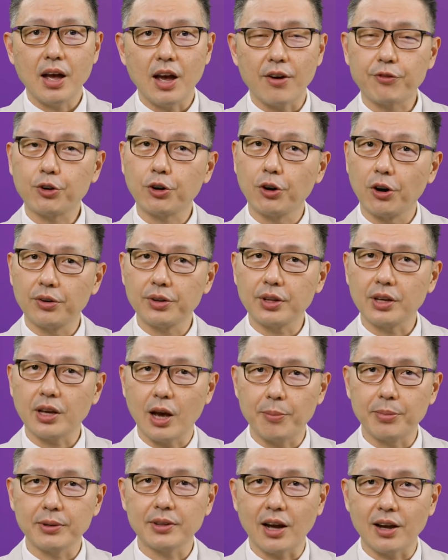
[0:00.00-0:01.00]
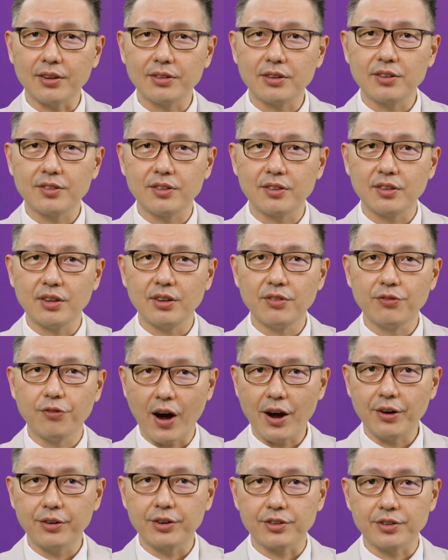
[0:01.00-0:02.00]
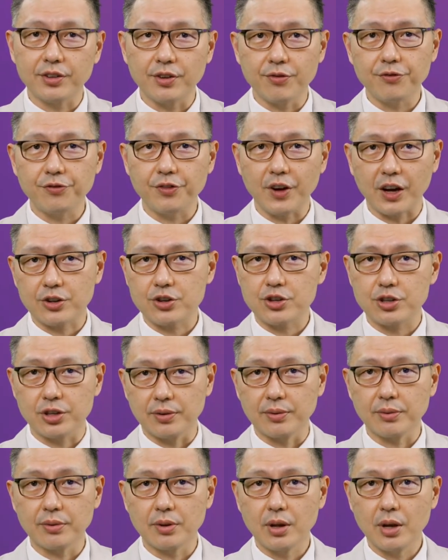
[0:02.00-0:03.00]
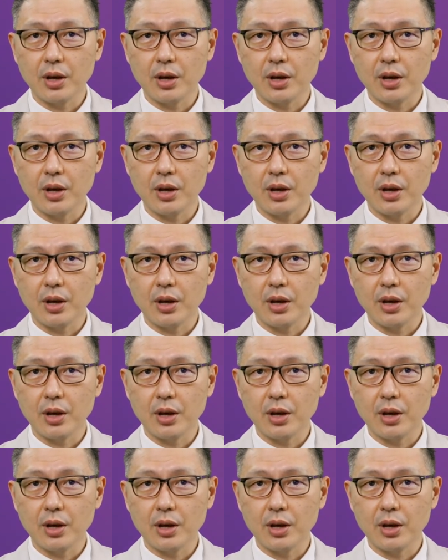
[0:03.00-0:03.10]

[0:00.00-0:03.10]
have chronic hepatitis C virus infection,